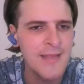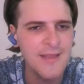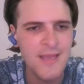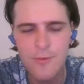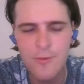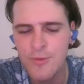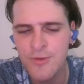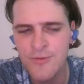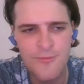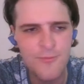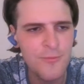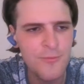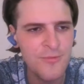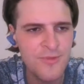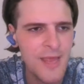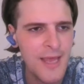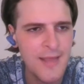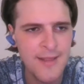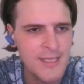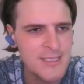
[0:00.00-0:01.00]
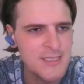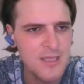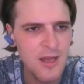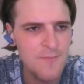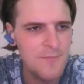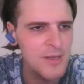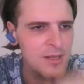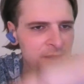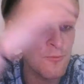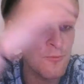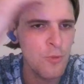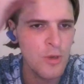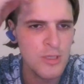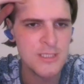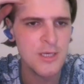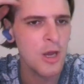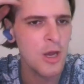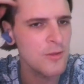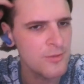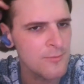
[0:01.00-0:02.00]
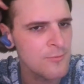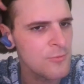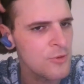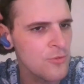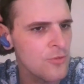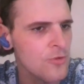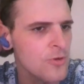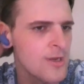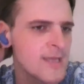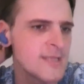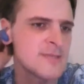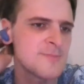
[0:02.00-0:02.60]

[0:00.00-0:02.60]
And yet that's not been what's gotten them through it.